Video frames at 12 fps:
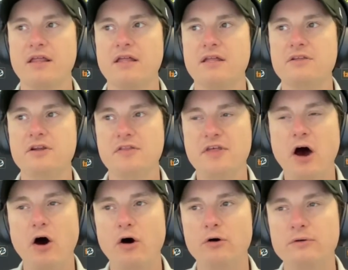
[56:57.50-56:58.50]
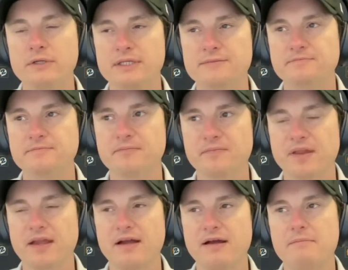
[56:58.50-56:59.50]
the whole
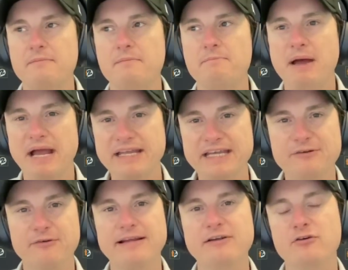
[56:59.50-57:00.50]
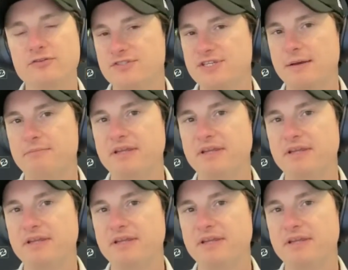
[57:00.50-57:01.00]
baggy green concept,